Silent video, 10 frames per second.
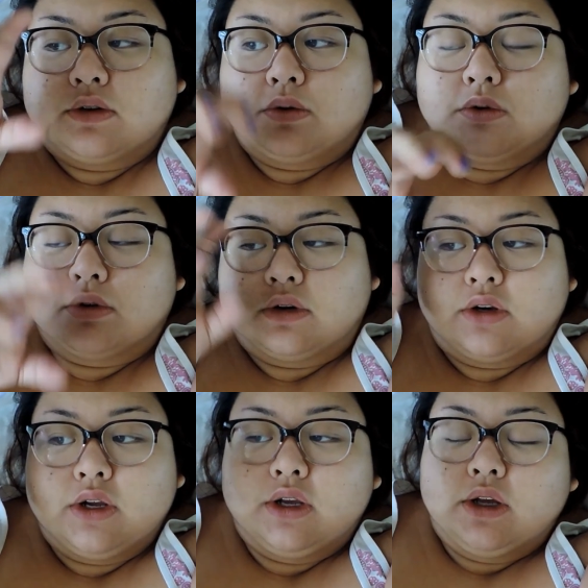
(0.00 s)
or
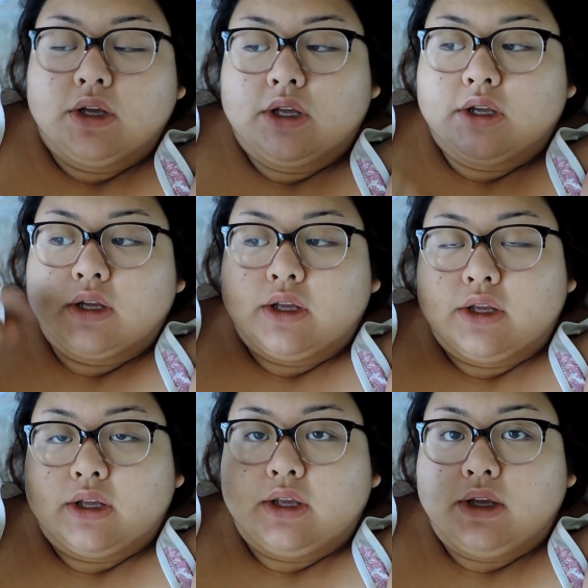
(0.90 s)

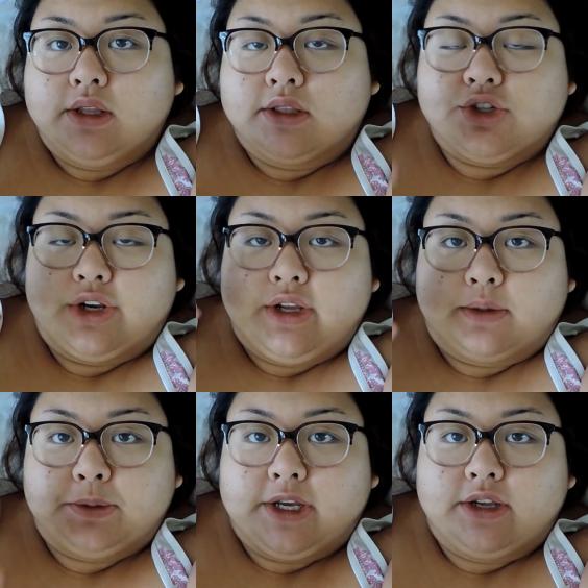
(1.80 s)
in the Jenny
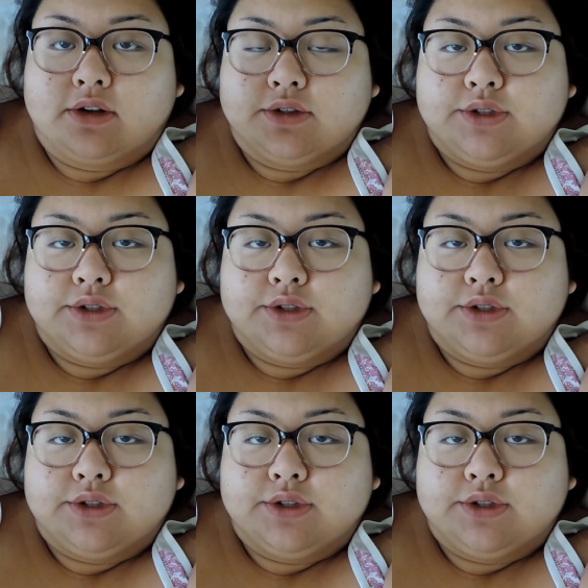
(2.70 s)
update on